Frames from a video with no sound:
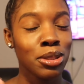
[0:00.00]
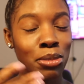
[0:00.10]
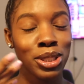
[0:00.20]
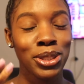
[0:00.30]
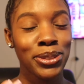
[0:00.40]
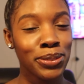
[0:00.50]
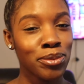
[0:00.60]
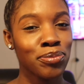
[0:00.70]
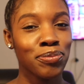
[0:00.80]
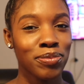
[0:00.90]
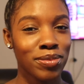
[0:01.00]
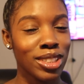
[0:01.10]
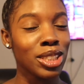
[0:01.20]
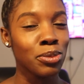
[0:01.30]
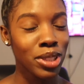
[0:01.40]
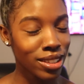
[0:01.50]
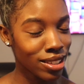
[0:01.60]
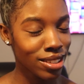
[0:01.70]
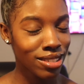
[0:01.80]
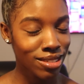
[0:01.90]
to myself this
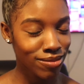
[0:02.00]
week.